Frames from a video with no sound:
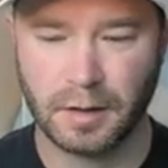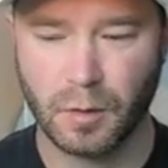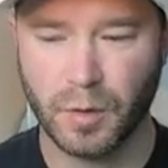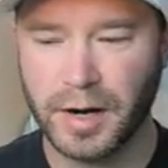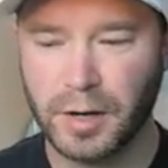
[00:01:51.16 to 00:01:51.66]

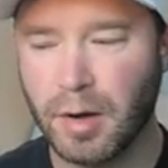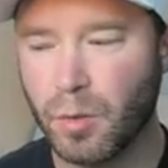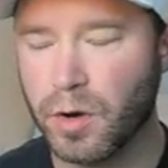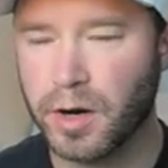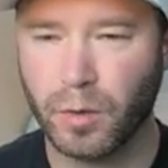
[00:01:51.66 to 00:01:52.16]
When I do my
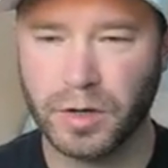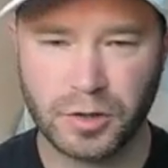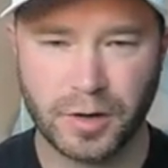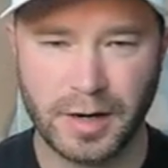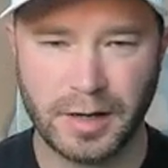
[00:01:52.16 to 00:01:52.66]
one-on-one
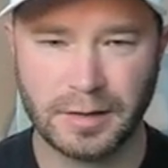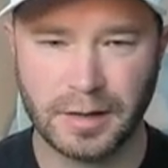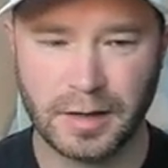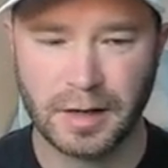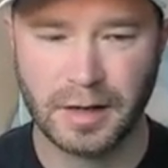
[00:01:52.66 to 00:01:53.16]

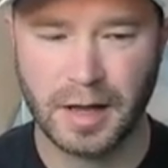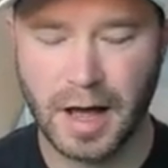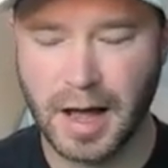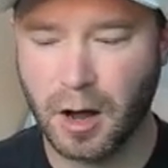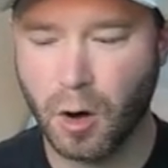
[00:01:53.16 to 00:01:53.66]
trainings,
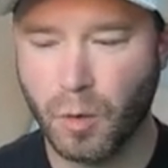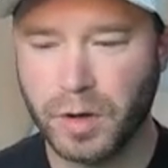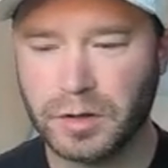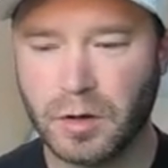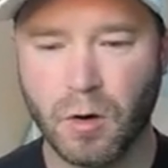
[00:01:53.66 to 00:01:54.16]
I
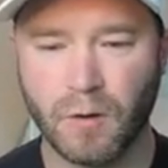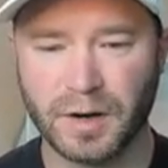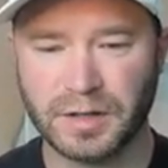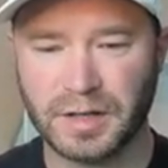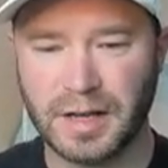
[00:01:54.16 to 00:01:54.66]
always go
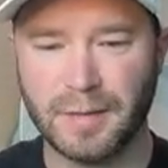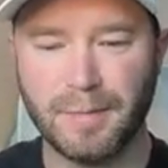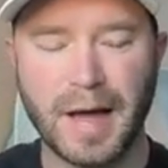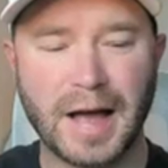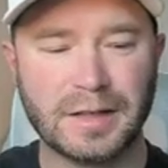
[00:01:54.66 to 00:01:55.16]
over saying the
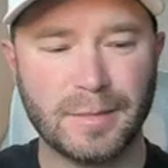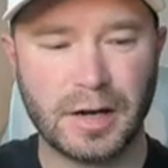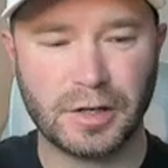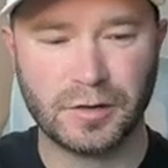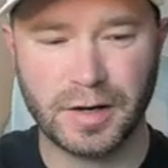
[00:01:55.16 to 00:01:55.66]
max
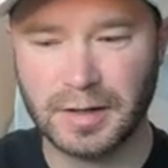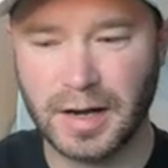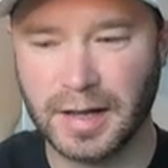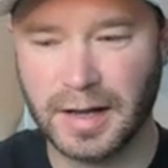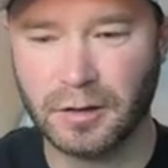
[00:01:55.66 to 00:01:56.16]
amount of trades
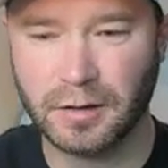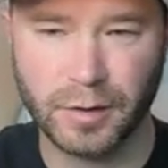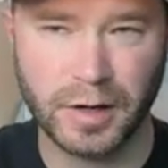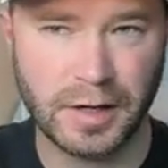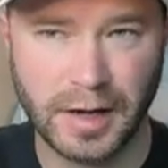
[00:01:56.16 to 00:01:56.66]
that I like to look
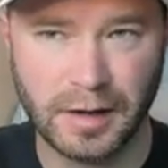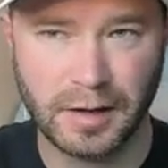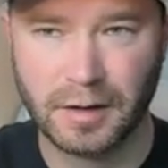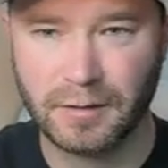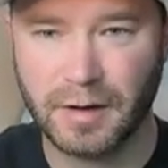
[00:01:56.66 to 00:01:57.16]
for in a day,
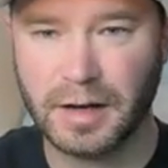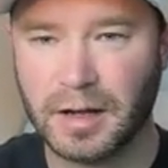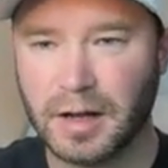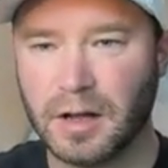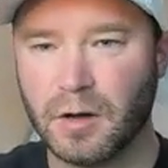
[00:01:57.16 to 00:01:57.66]
right?
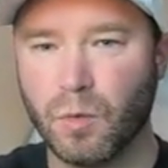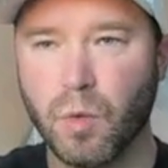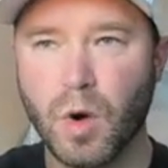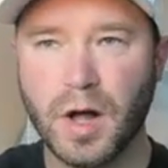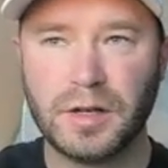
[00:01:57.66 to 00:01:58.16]

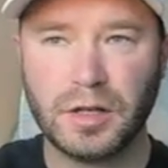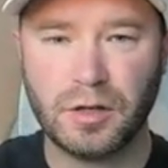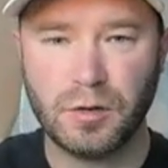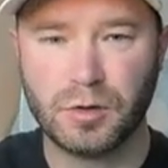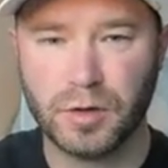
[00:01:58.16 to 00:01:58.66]
1 to
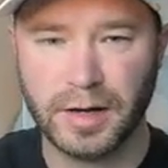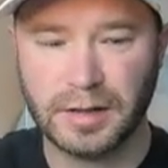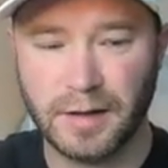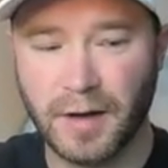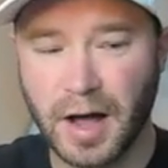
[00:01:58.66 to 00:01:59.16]
2
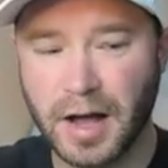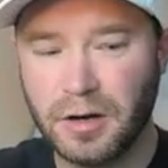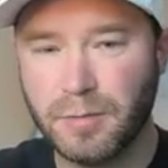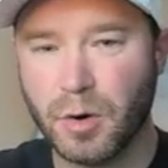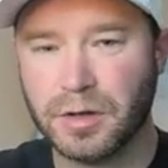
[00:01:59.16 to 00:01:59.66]
trades. If I
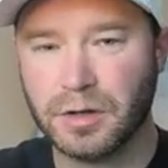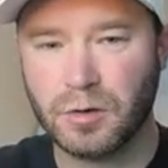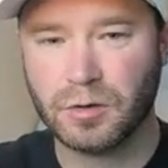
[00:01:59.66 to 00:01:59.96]
do more than 2